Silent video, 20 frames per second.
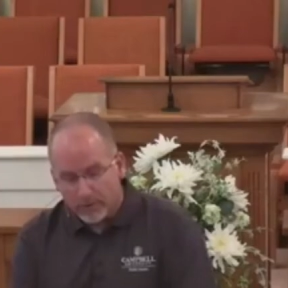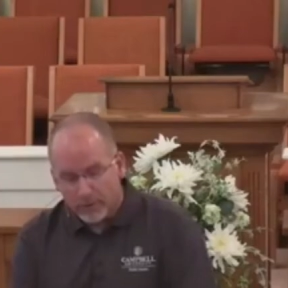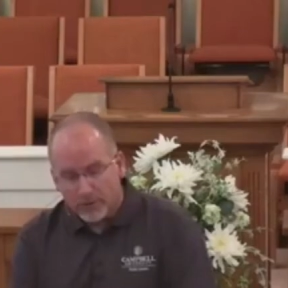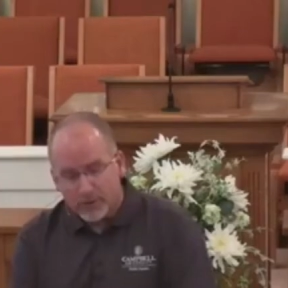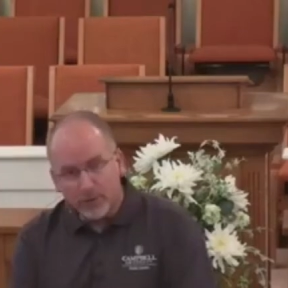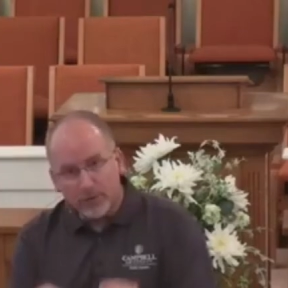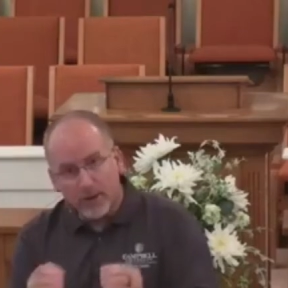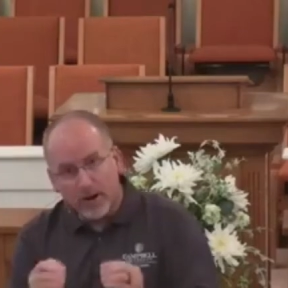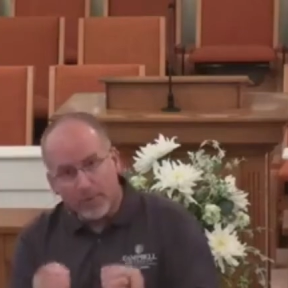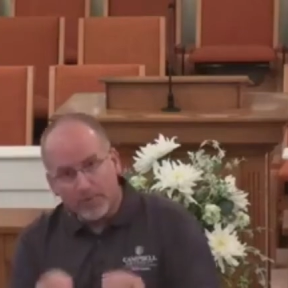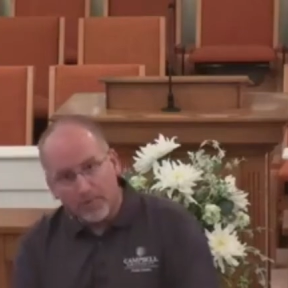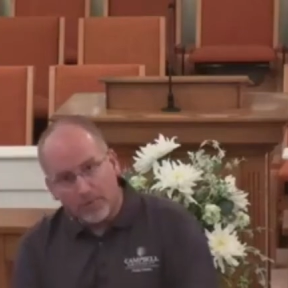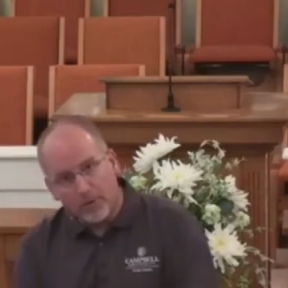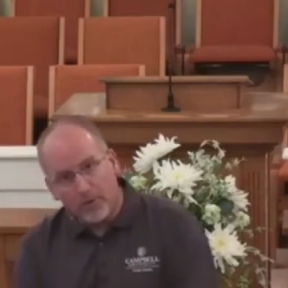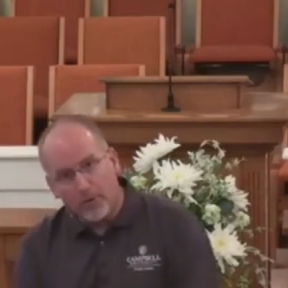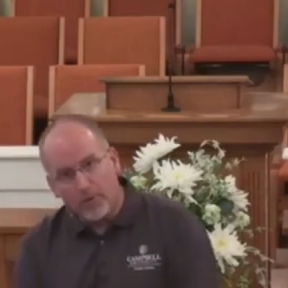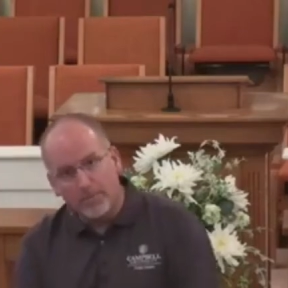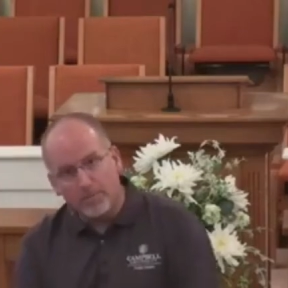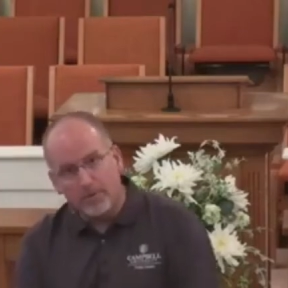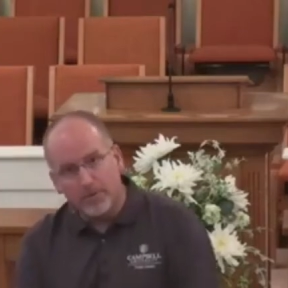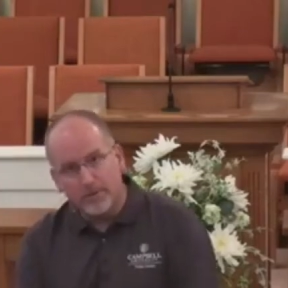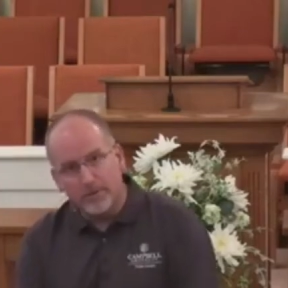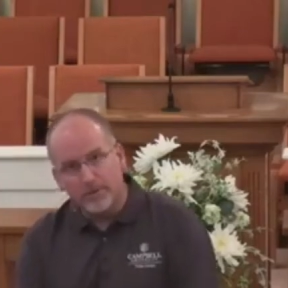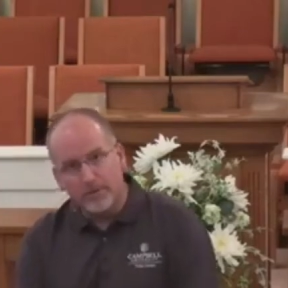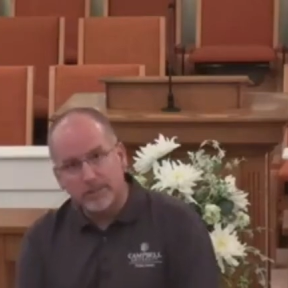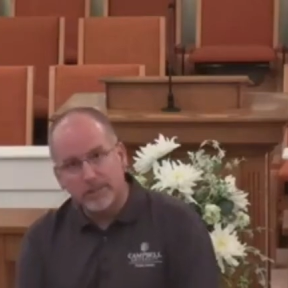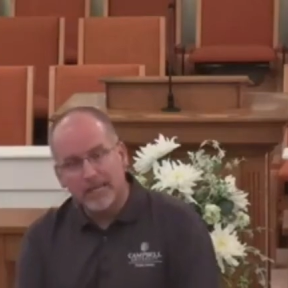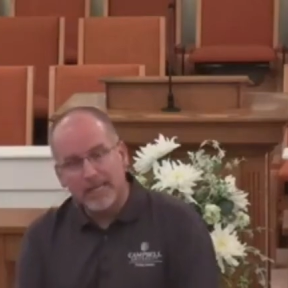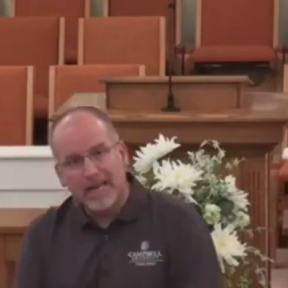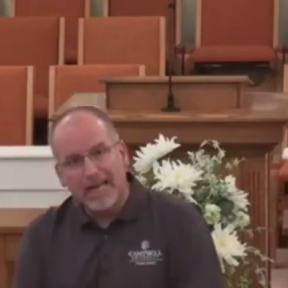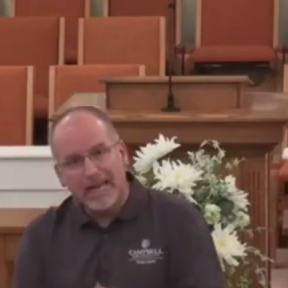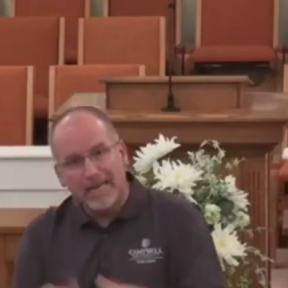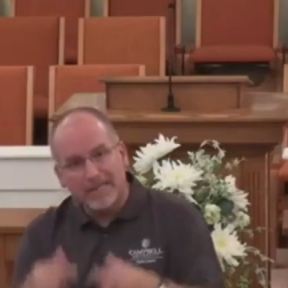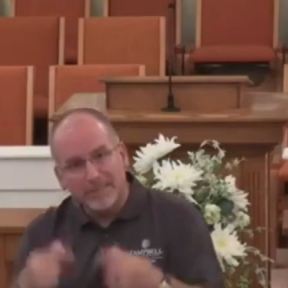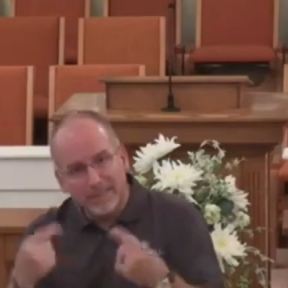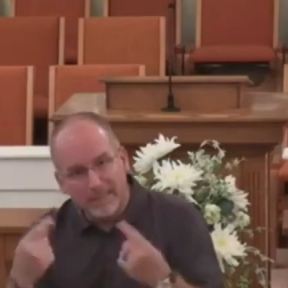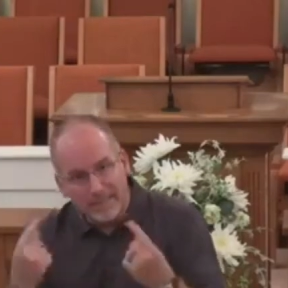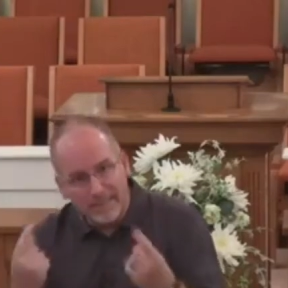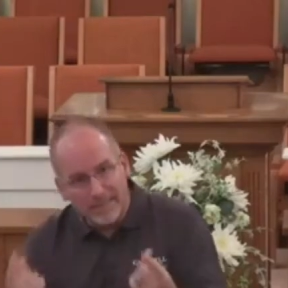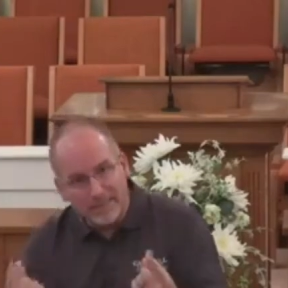to our purpose, and
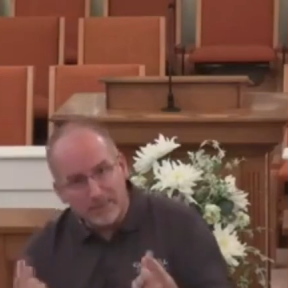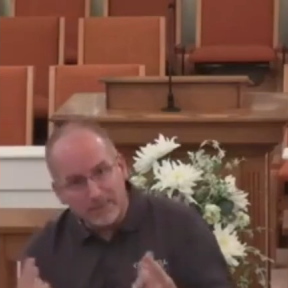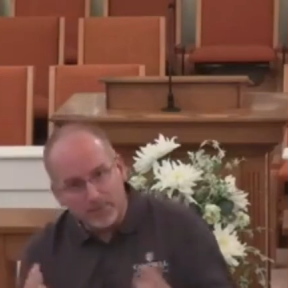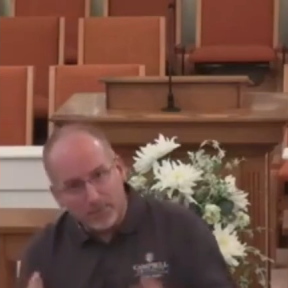to His